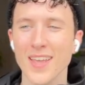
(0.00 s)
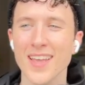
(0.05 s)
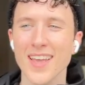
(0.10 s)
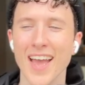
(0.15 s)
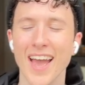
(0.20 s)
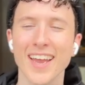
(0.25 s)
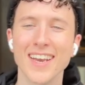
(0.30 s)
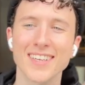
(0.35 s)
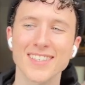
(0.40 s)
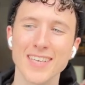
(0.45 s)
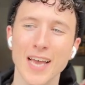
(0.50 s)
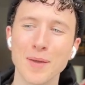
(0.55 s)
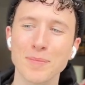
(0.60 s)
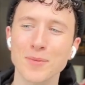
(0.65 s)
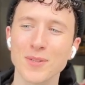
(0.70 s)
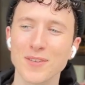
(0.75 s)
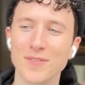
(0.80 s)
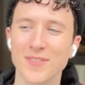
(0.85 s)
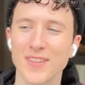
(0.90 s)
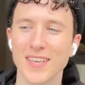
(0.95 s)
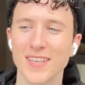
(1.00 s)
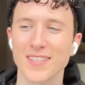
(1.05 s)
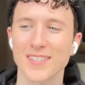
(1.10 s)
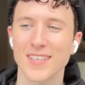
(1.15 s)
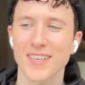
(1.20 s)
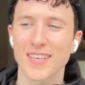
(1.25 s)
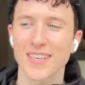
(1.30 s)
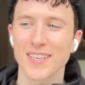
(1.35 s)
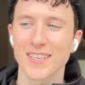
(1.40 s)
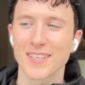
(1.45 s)
An example of this
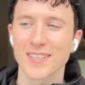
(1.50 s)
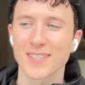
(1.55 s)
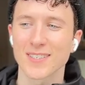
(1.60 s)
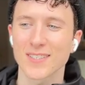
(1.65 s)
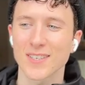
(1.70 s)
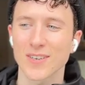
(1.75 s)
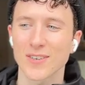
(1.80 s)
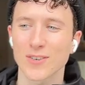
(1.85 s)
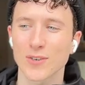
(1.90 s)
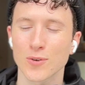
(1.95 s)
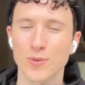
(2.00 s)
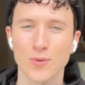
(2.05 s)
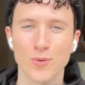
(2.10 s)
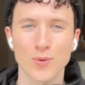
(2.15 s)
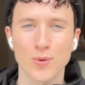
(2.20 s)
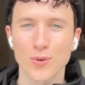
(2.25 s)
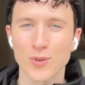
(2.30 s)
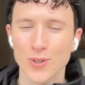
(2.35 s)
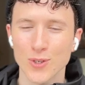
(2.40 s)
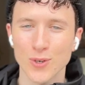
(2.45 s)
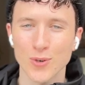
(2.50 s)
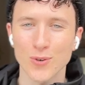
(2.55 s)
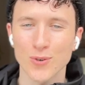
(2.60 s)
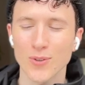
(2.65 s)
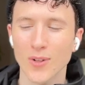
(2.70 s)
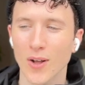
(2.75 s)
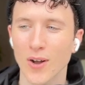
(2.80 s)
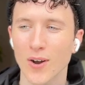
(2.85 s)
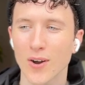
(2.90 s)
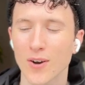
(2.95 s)
is
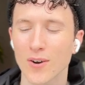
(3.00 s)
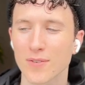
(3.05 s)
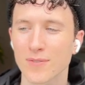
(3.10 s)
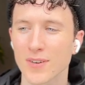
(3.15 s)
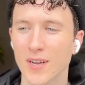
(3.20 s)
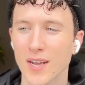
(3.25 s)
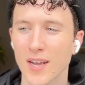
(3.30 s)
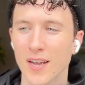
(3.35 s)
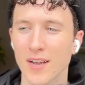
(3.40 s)
crucial of